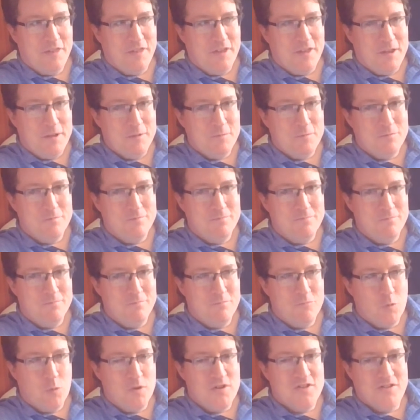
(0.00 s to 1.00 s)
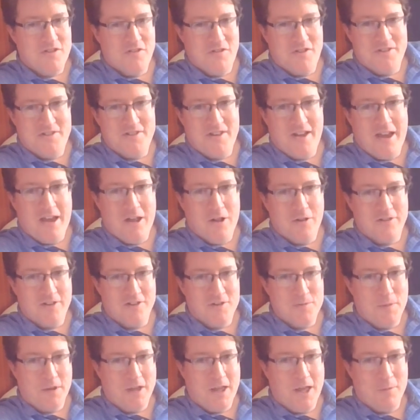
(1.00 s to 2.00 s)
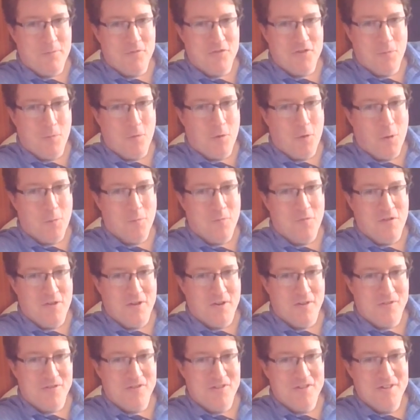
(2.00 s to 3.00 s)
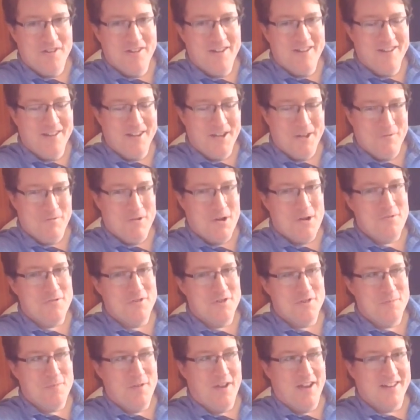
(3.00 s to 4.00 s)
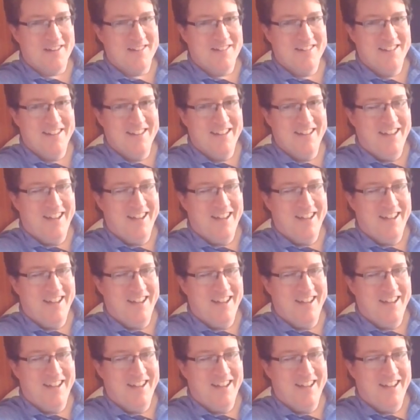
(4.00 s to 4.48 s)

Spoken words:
The twist in the tale does become somewhat obvious in retrospect.